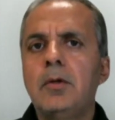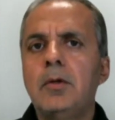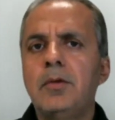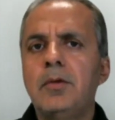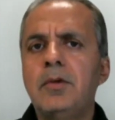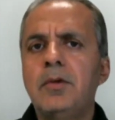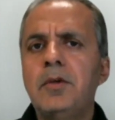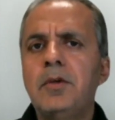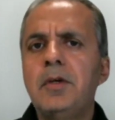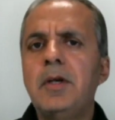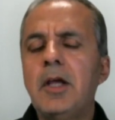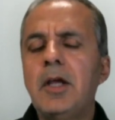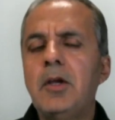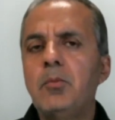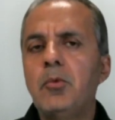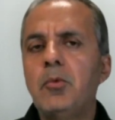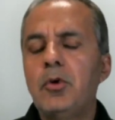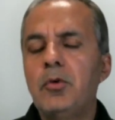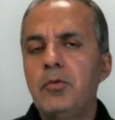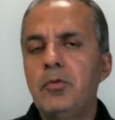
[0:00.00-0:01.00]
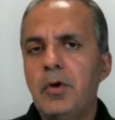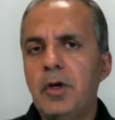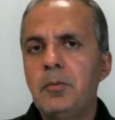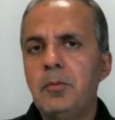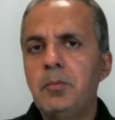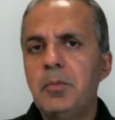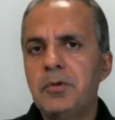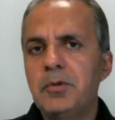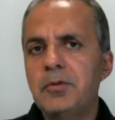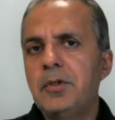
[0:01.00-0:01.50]

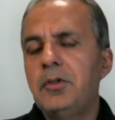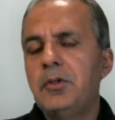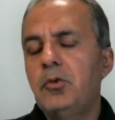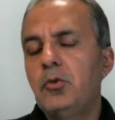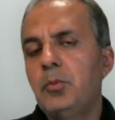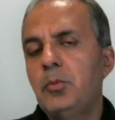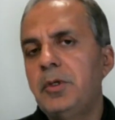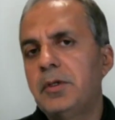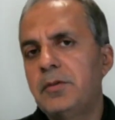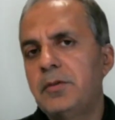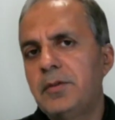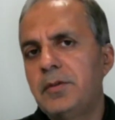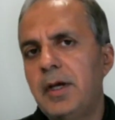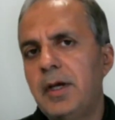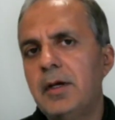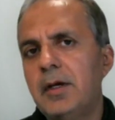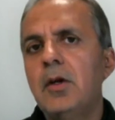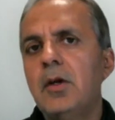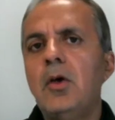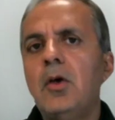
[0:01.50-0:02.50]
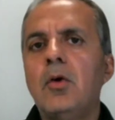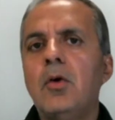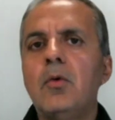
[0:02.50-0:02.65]
69.5% to be exact,